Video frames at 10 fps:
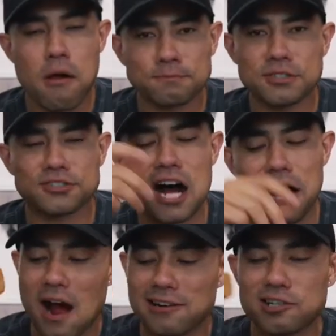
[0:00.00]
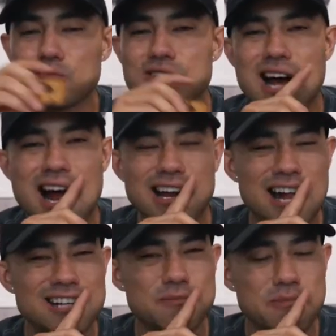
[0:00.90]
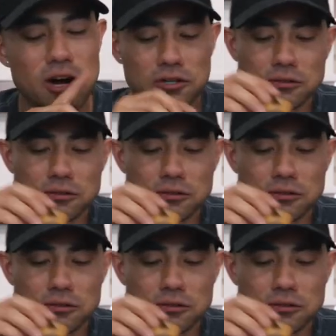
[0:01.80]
They're soft. I just wish I had a glass of milk.